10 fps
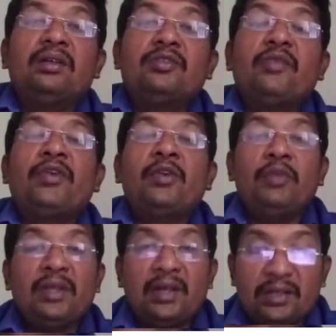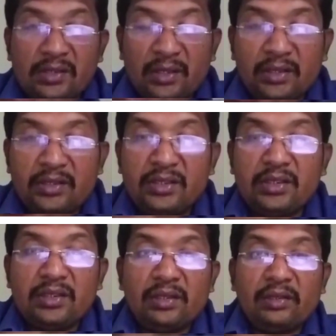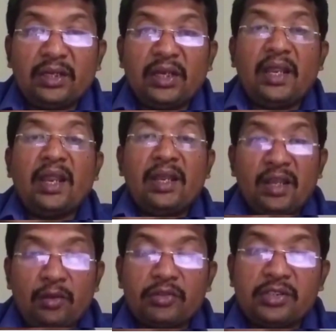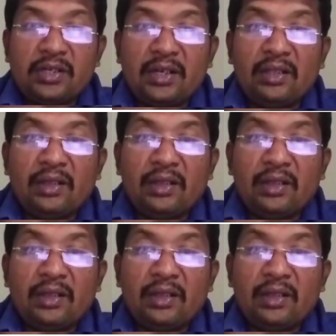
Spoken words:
So if you are doing a research in any questionnaire,